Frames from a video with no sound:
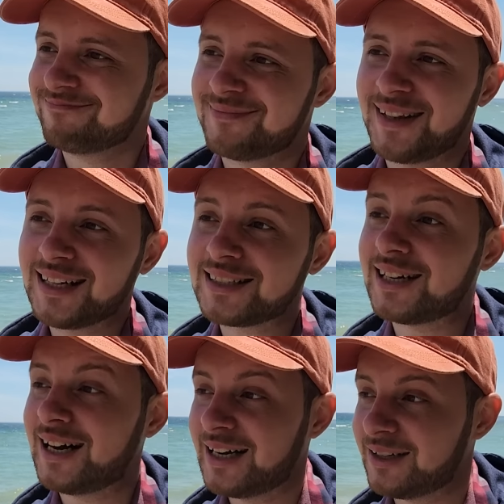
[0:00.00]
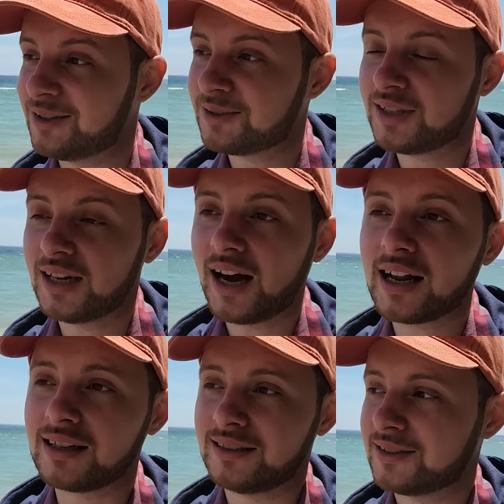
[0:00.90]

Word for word: Not the aisle, the island.